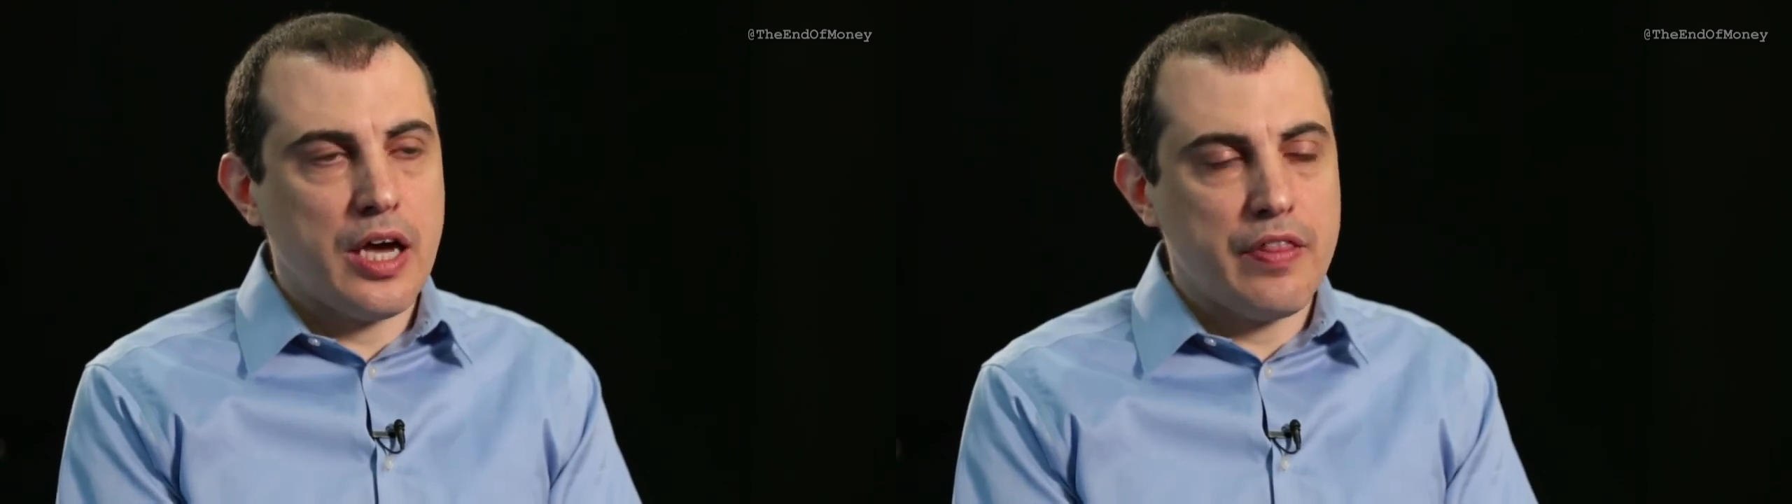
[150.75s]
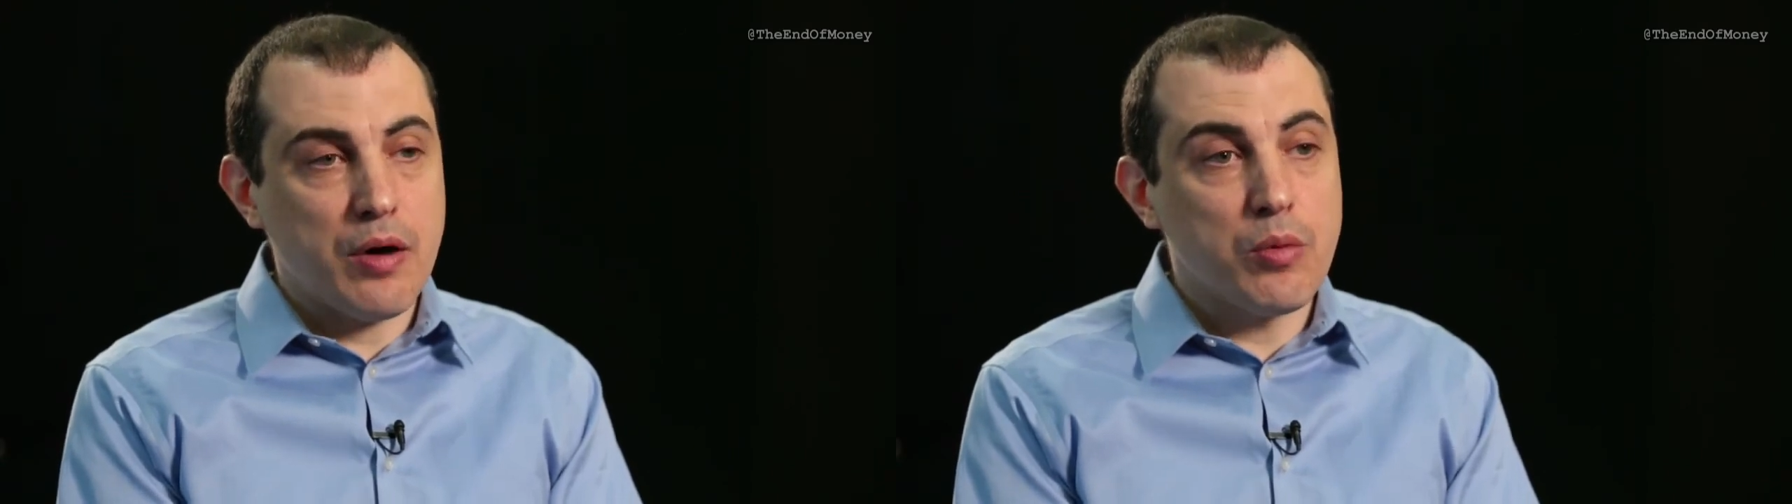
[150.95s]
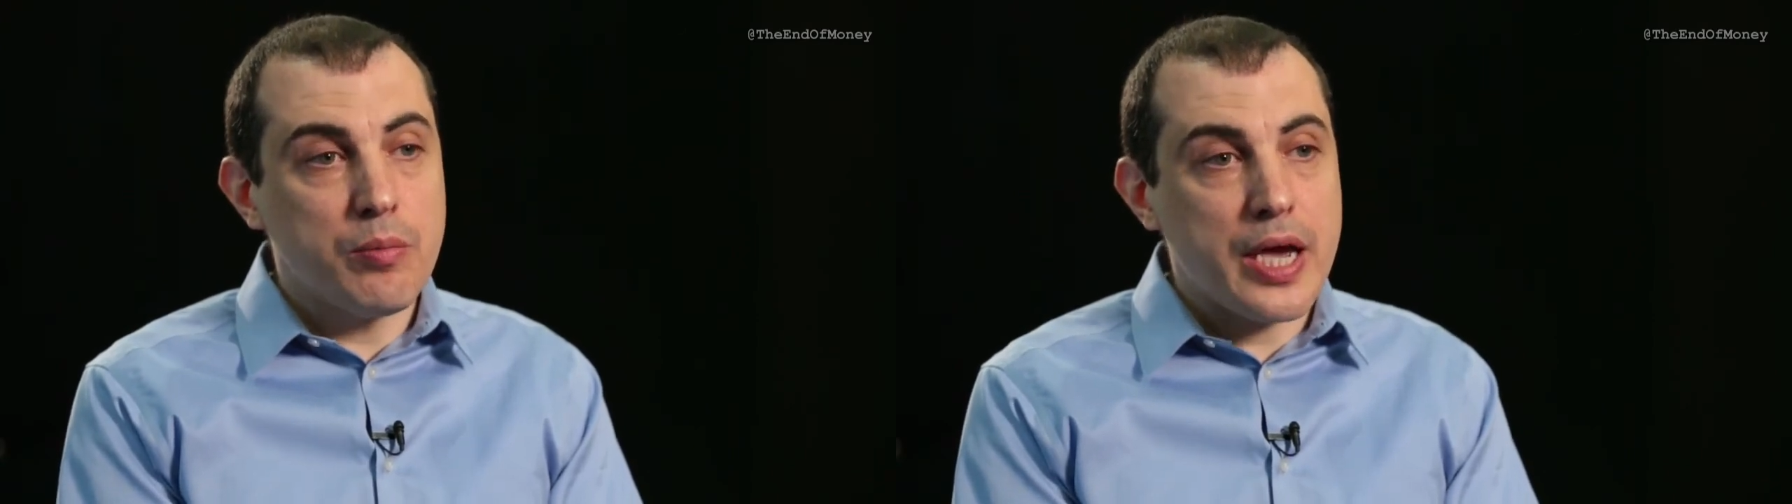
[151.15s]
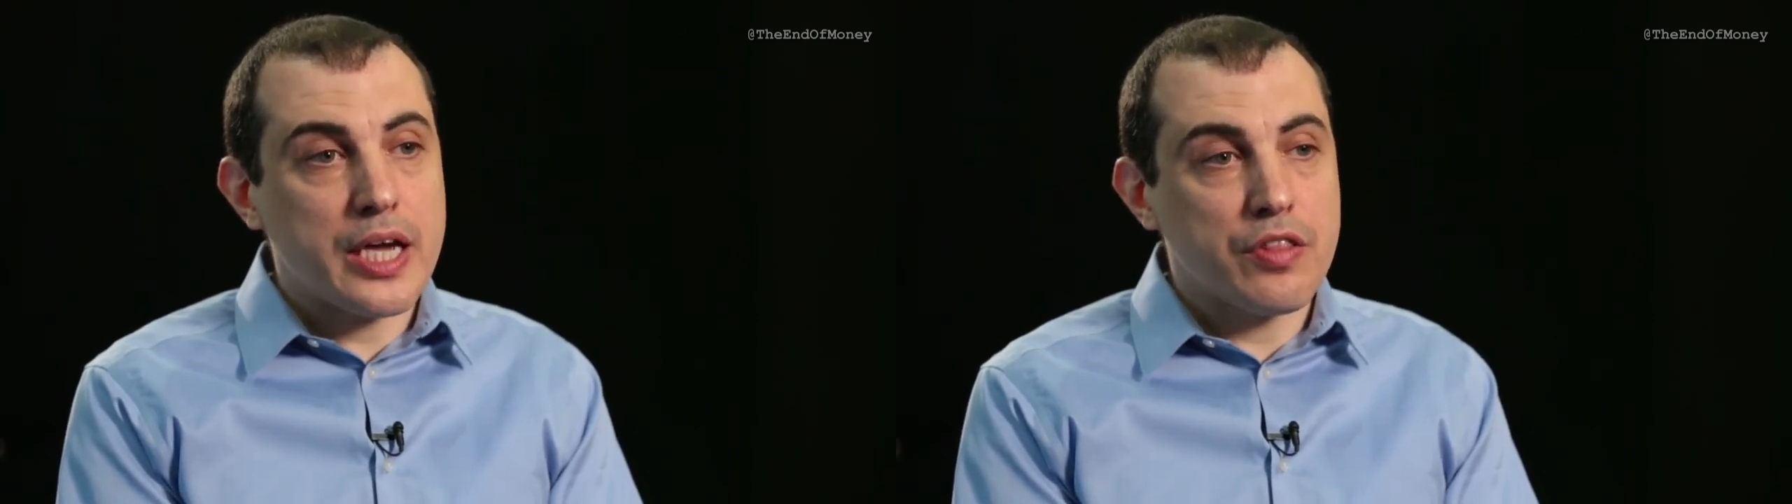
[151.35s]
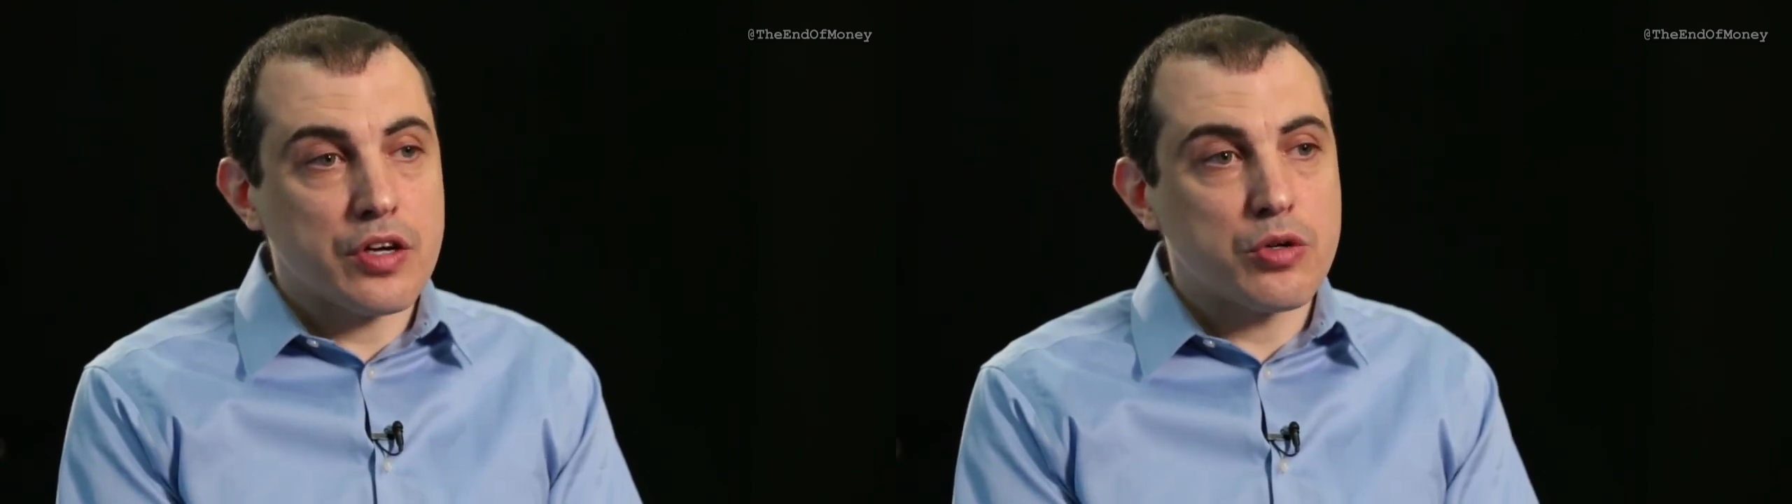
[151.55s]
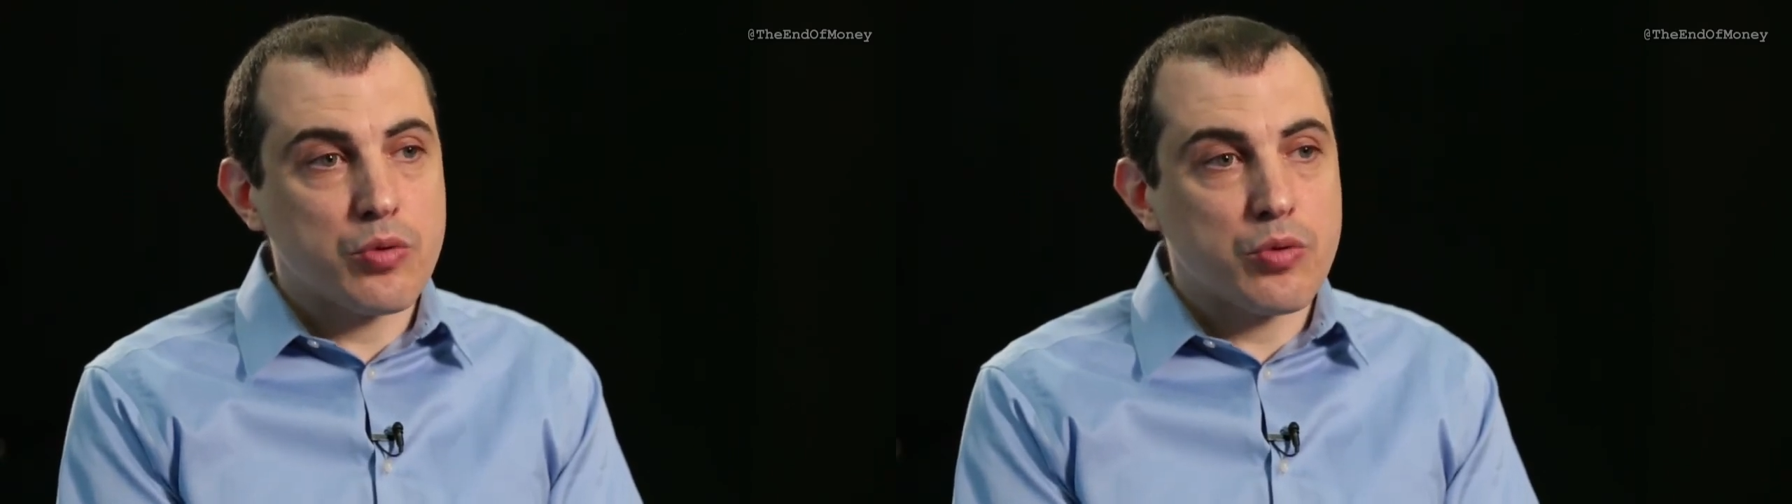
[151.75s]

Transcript: and that will make it the